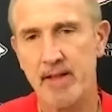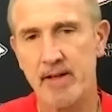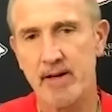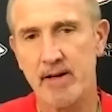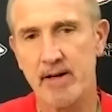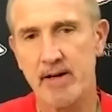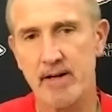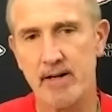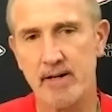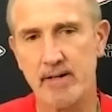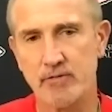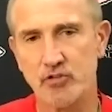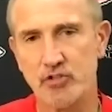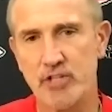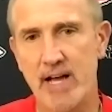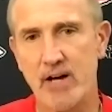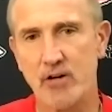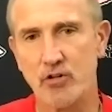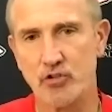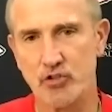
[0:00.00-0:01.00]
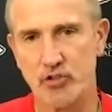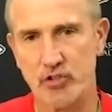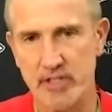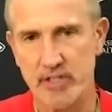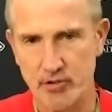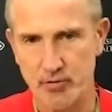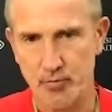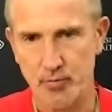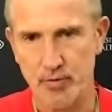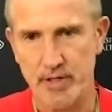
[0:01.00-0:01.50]
uh, challenge
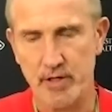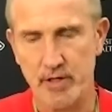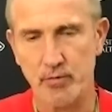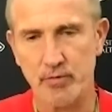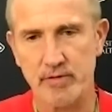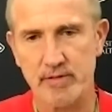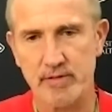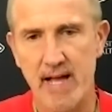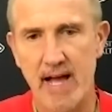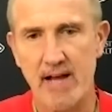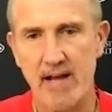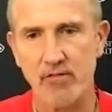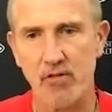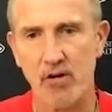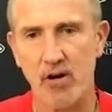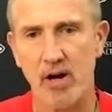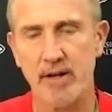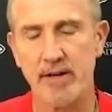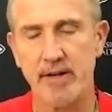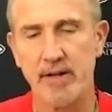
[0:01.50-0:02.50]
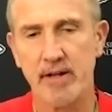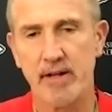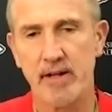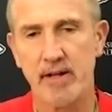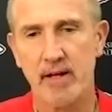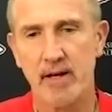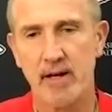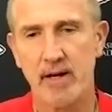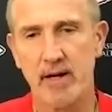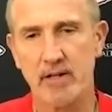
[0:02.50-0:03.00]
this week with Tyrod.
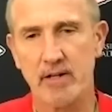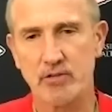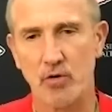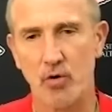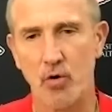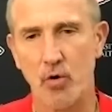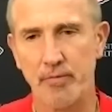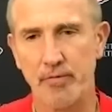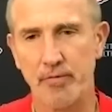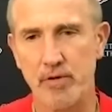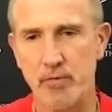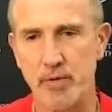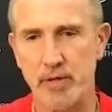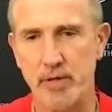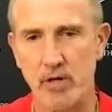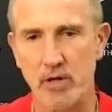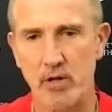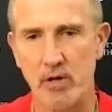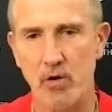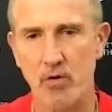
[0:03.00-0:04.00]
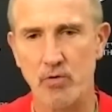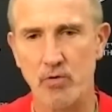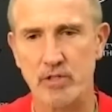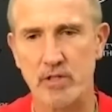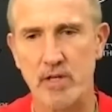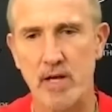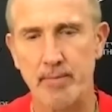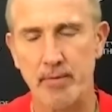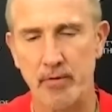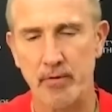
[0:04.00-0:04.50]
Uh, so hopefully we can close a
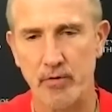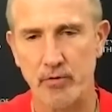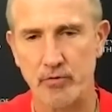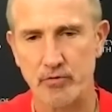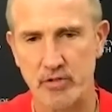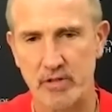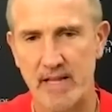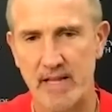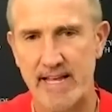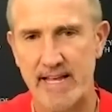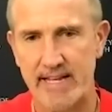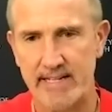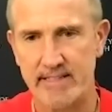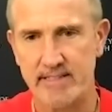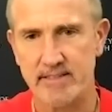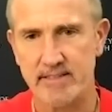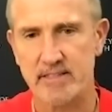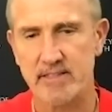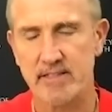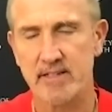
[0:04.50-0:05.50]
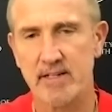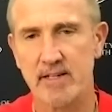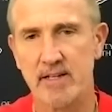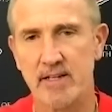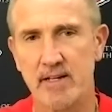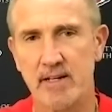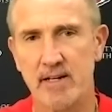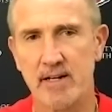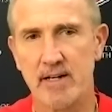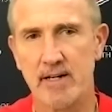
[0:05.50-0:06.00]
couple of those lanes
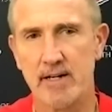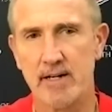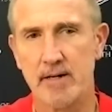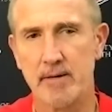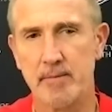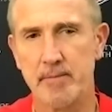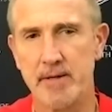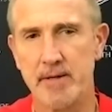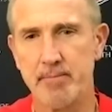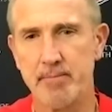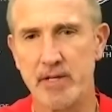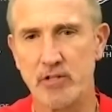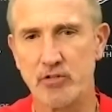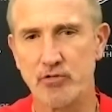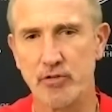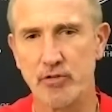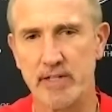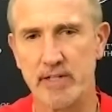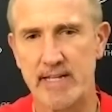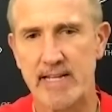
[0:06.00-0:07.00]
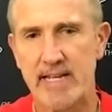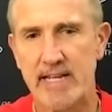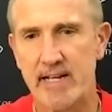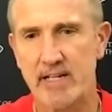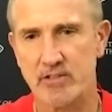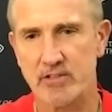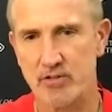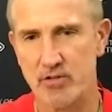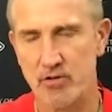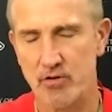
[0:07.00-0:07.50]
um, and make sure that he
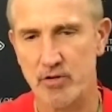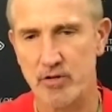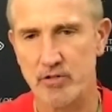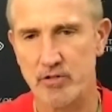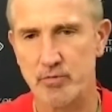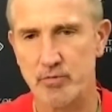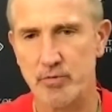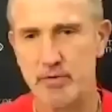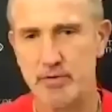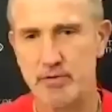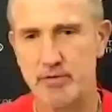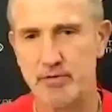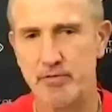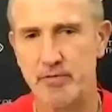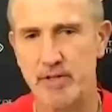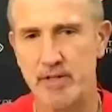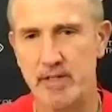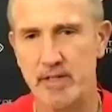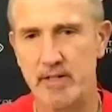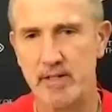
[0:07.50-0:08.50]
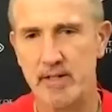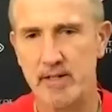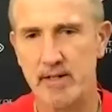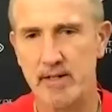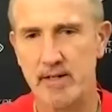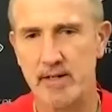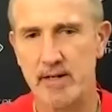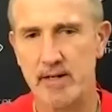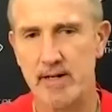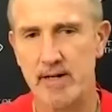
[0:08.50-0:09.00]
doesn't hurt us with his feet.
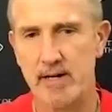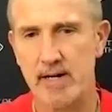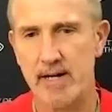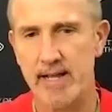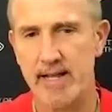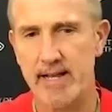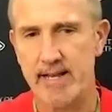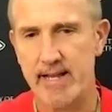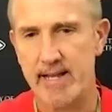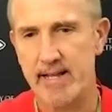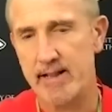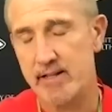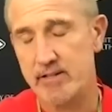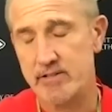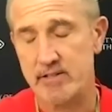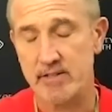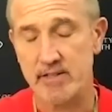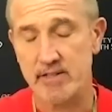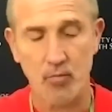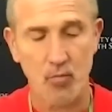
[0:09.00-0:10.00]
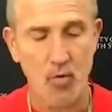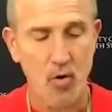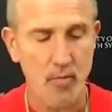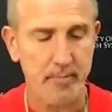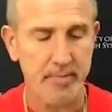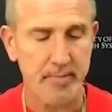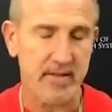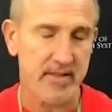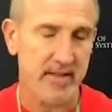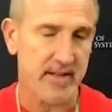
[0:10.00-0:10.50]
Uh, and, and listen, it
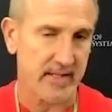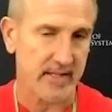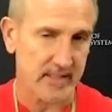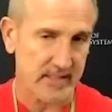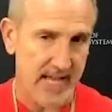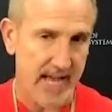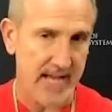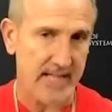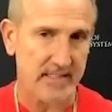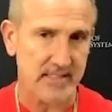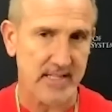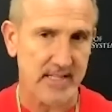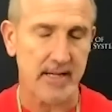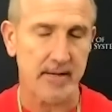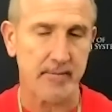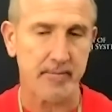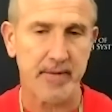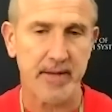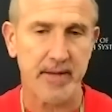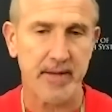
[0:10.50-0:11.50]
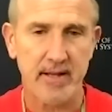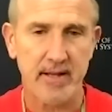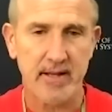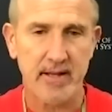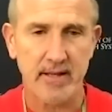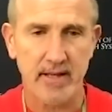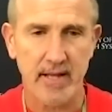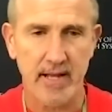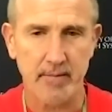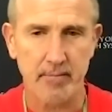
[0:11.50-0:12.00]
won't be the exact same
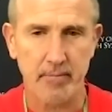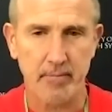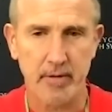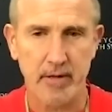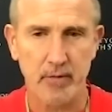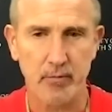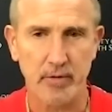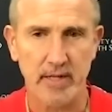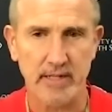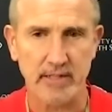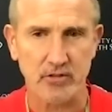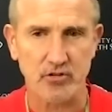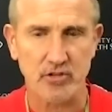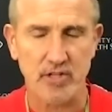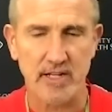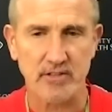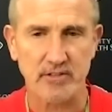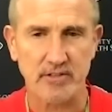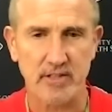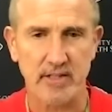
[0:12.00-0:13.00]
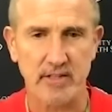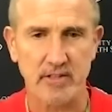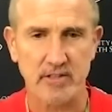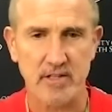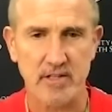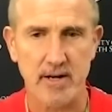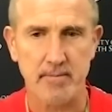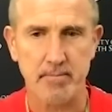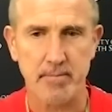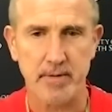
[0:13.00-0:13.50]
game plan. We like to change things
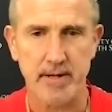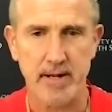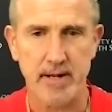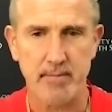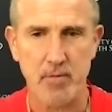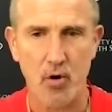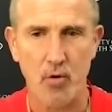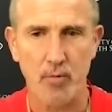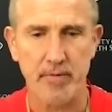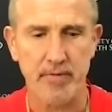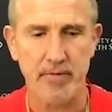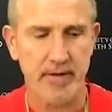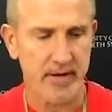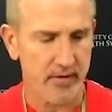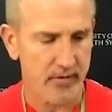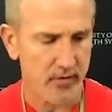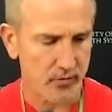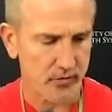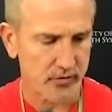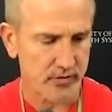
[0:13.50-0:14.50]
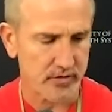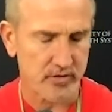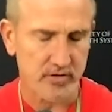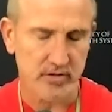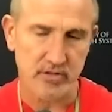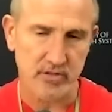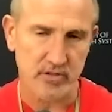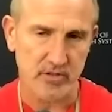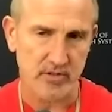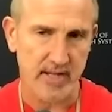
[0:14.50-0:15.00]
up, but I'm hoping that in those
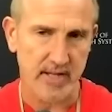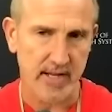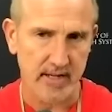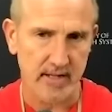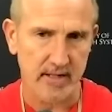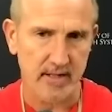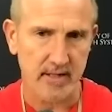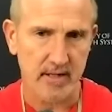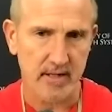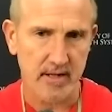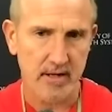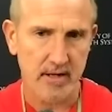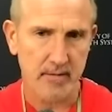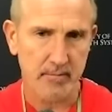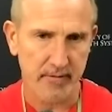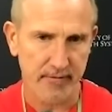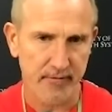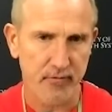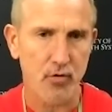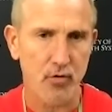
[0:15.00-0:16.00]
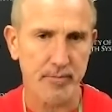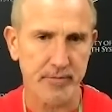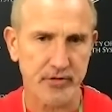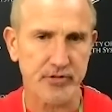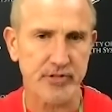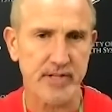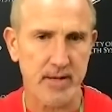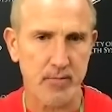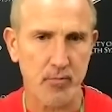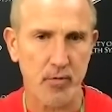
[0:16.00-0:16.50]
instances they can perform the
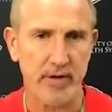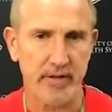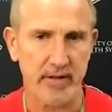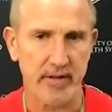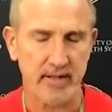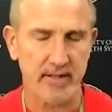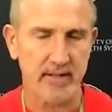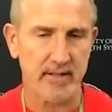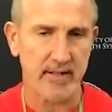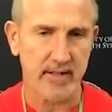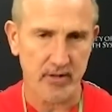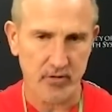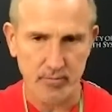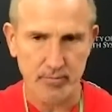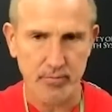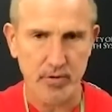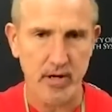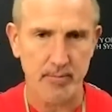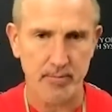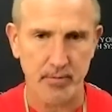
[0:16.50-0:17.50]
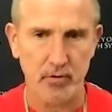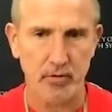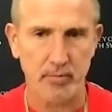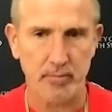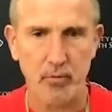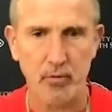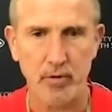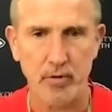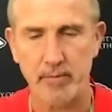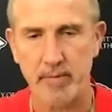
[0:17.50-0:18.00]
same way that they did. You bring up a good
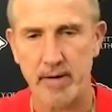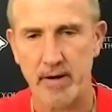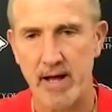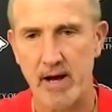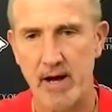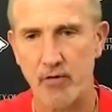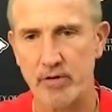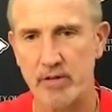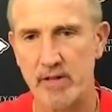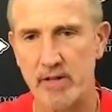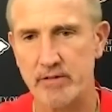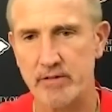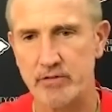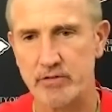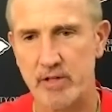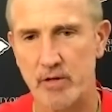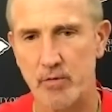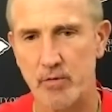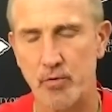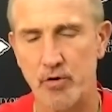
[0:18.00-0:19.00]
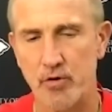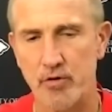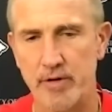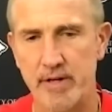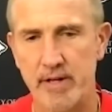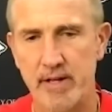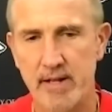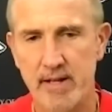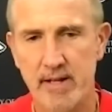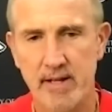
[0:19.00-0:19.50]
point about how relentless they were,
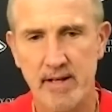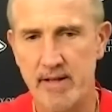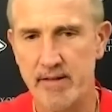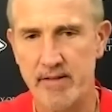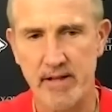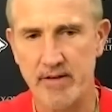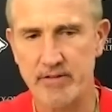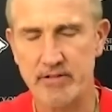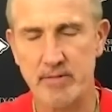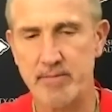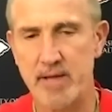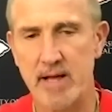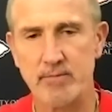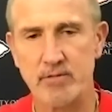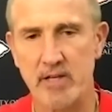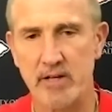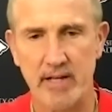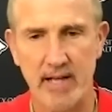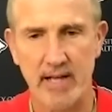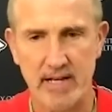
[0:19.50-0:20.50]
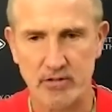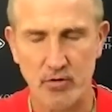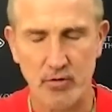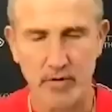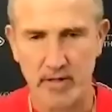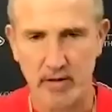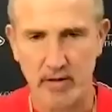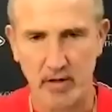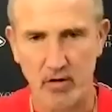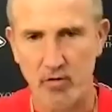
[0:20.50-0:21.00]
and and the sometimes the other guys don't
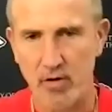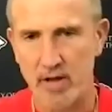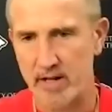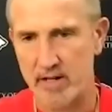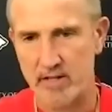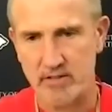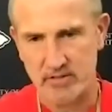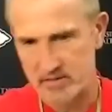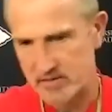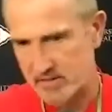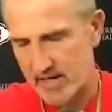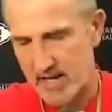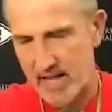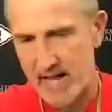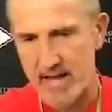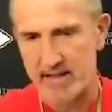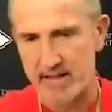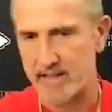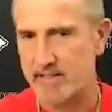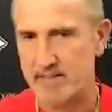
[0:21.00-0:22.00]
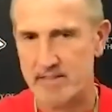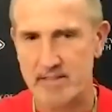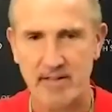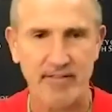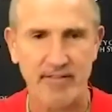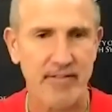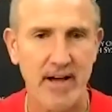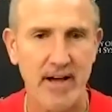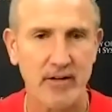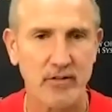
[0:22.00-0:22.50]
get the credit because it's the guy that gets the
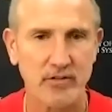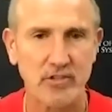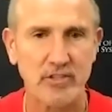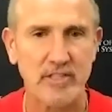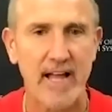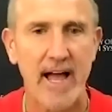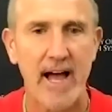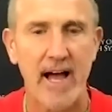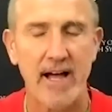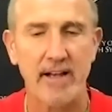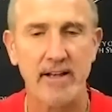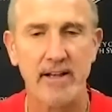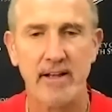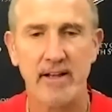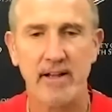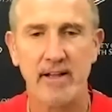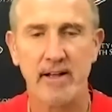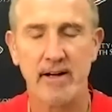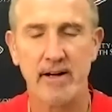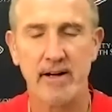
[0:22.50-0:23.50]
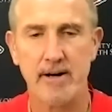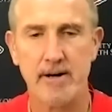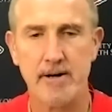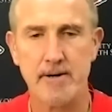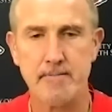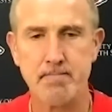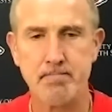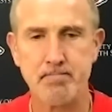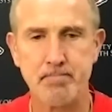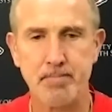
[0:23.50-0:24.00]
final stat.
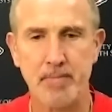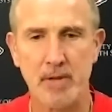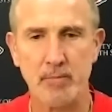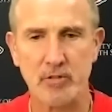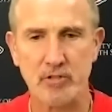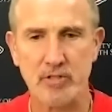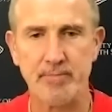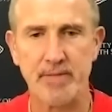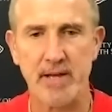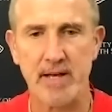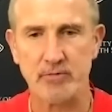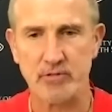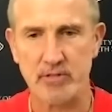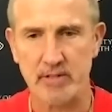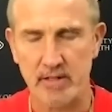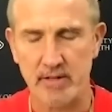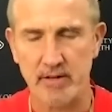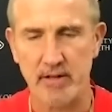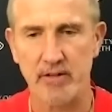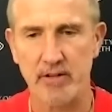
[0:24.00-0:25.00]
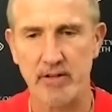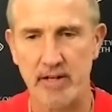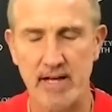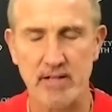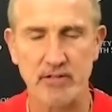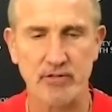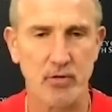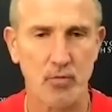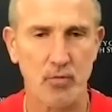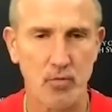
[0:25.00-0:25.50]
Um, but sometimes the, the, other
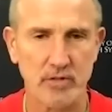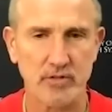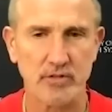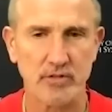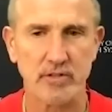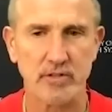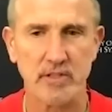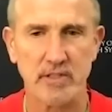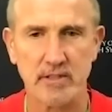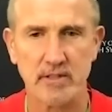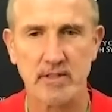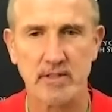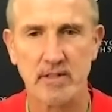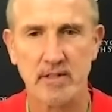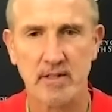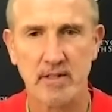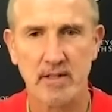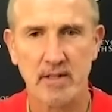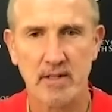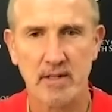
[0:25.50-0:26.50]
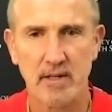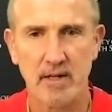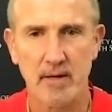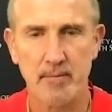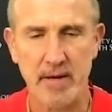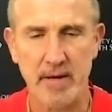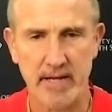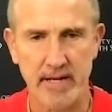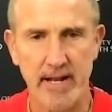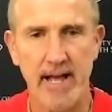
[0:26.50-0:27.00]
guys are the ones that uh,
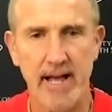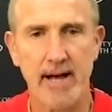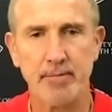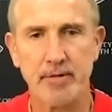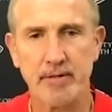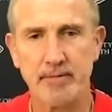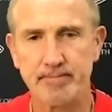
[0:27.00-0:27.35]
make it happen.